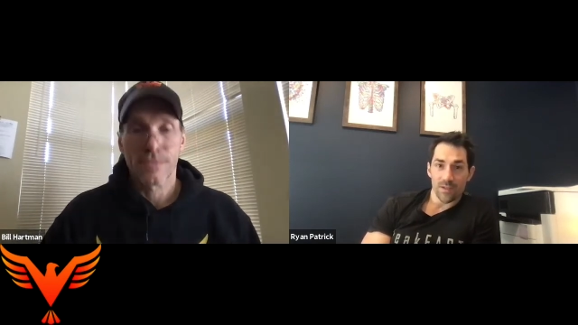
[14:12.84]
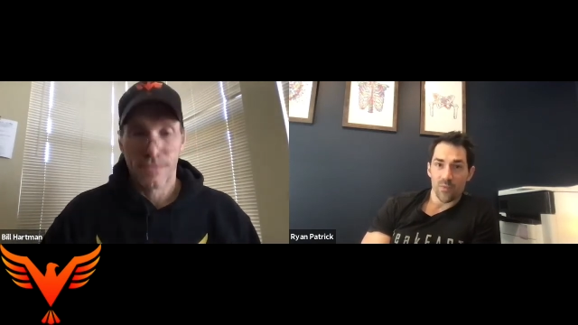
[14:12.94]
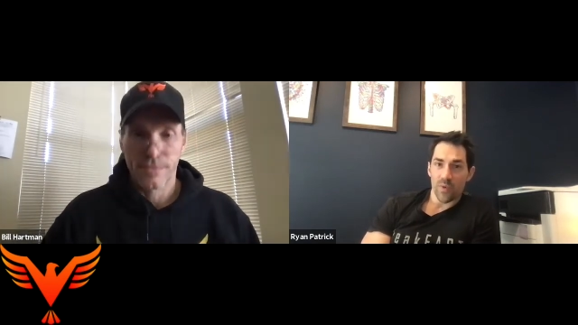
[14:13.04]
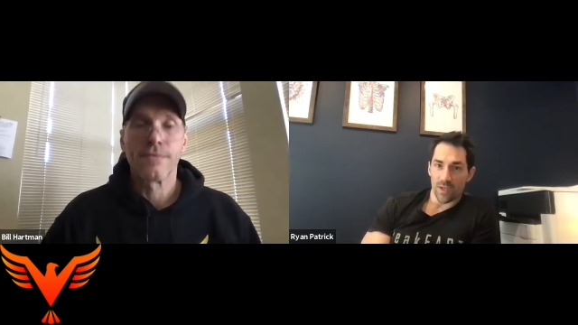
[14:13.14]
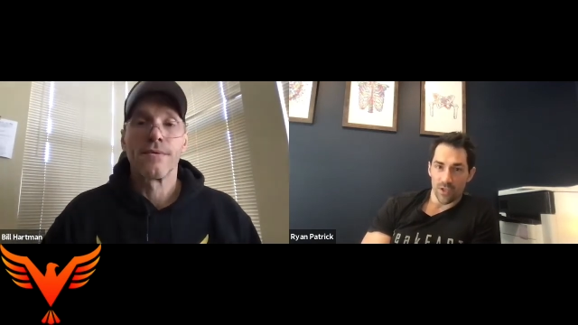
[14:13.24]

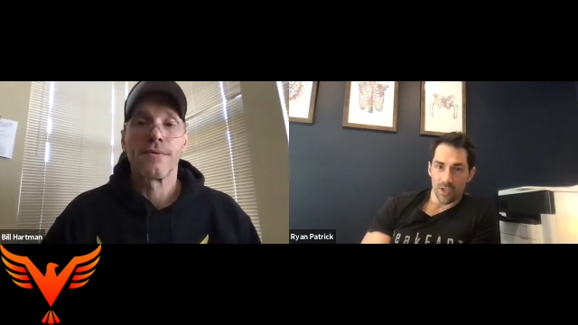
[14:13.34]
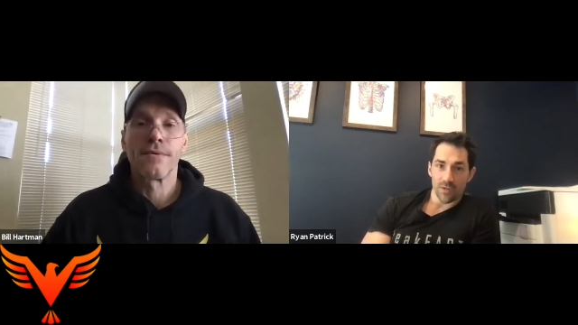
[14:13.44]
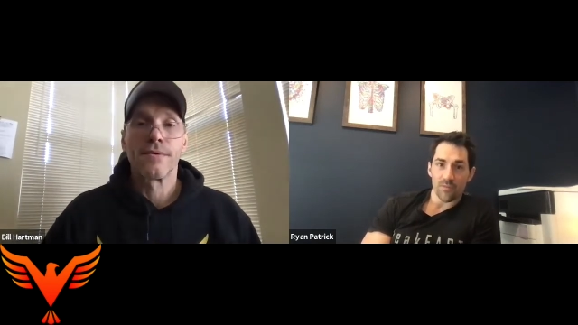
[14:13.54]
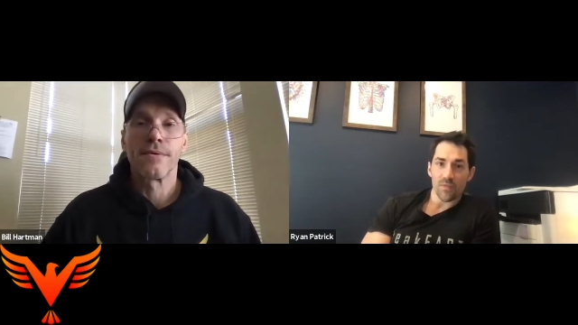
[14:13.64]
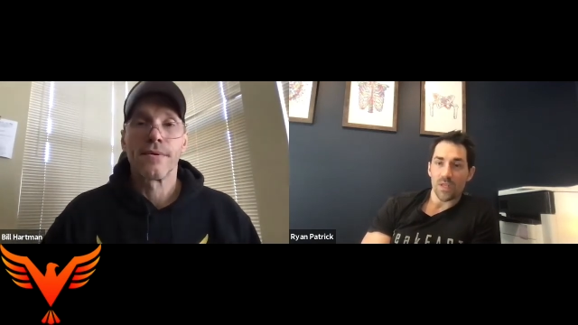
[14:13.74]

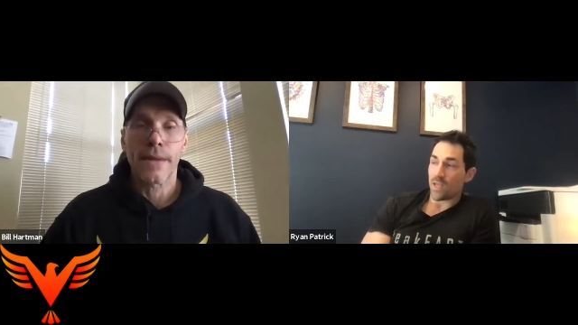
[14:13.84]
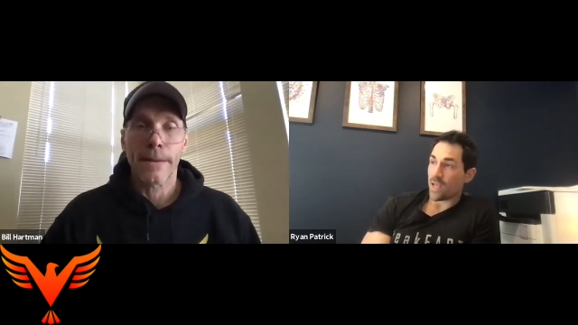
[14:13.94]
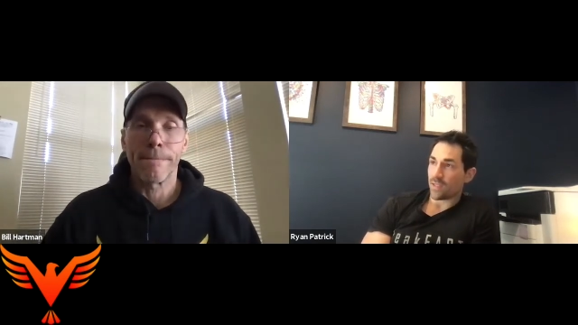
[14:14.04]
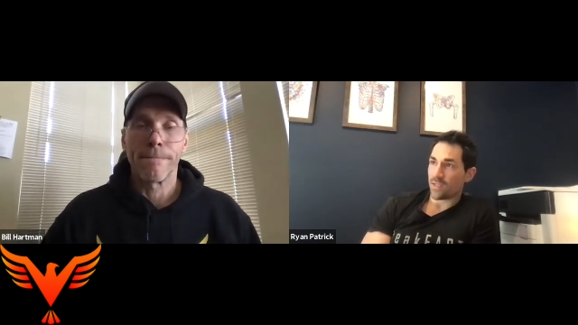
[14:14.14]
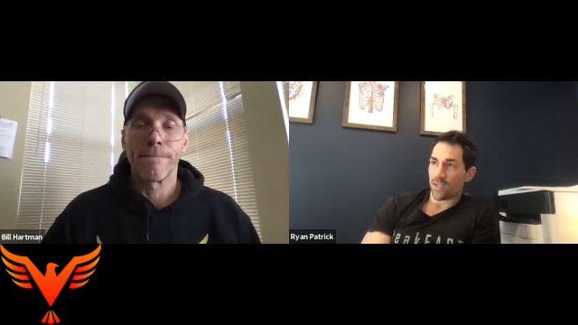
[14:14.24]
Speaker 1: pitcher
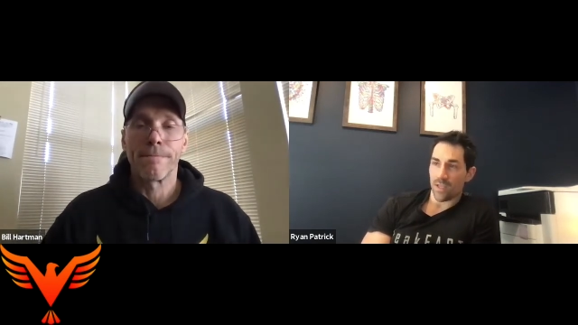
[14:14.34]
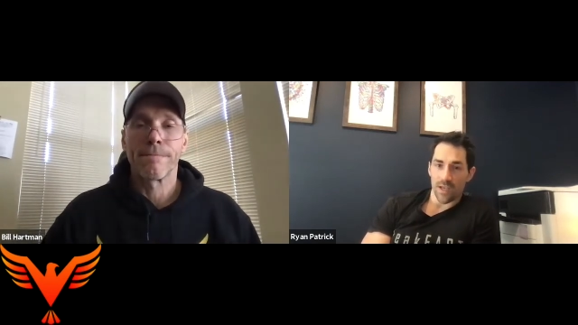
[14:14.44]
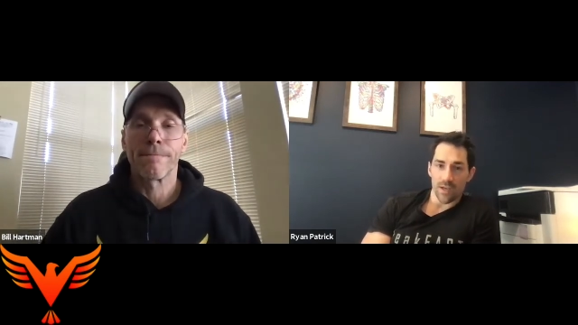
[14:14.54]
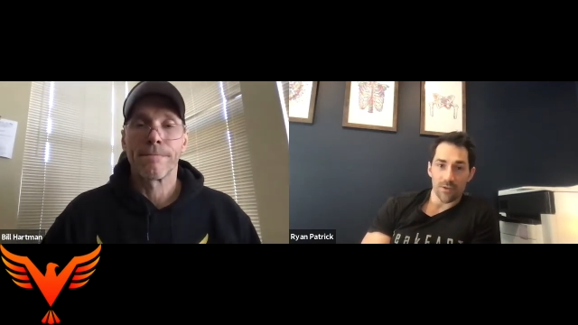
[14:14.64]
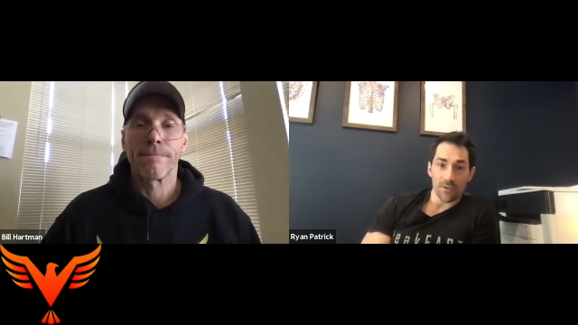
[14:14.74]
needs yep. to
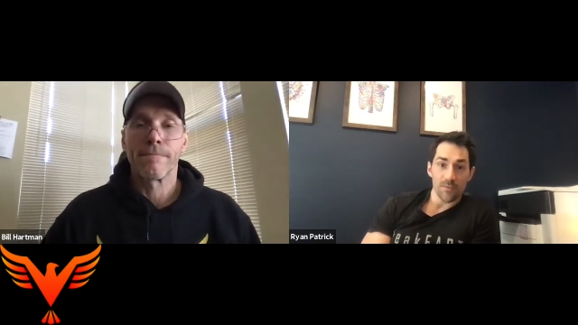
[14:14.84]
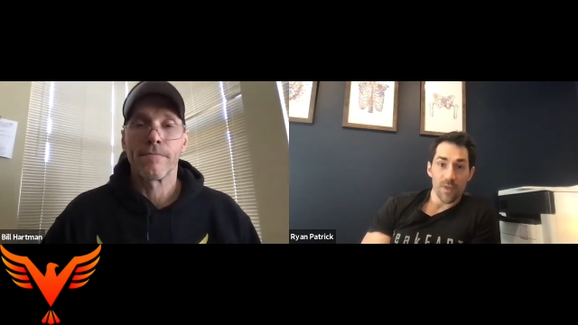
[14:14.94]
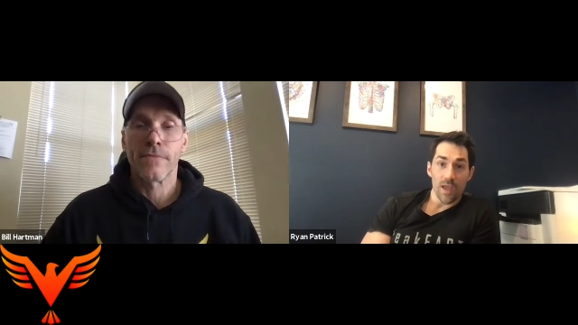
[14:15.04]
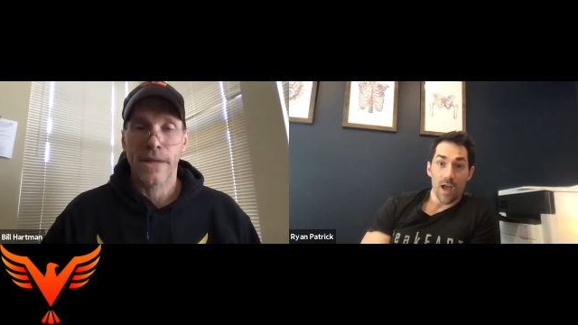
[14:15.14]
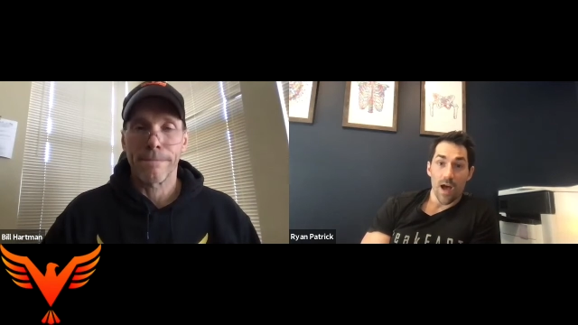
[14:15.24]
yield yep.